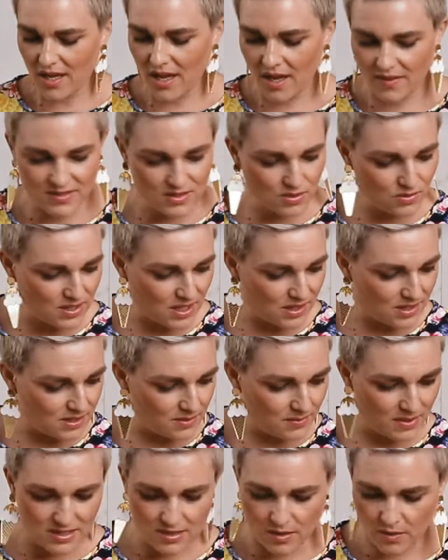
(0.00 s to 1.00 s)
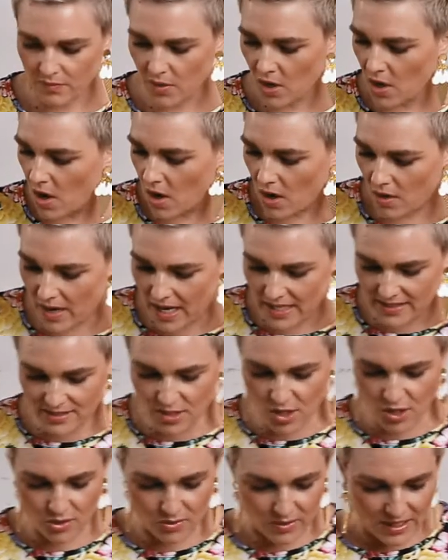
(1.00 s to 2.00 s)
I've still done it to myself. All right,
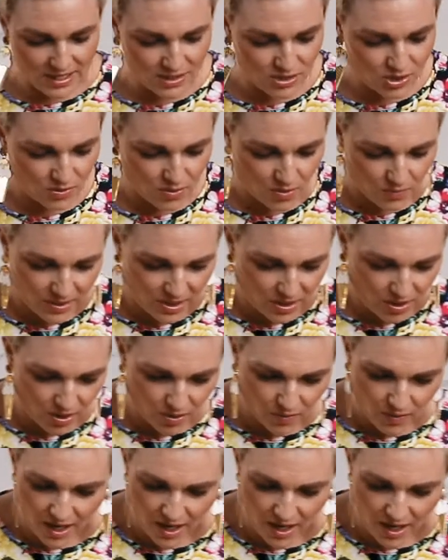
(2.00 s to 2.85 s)
so into it we go.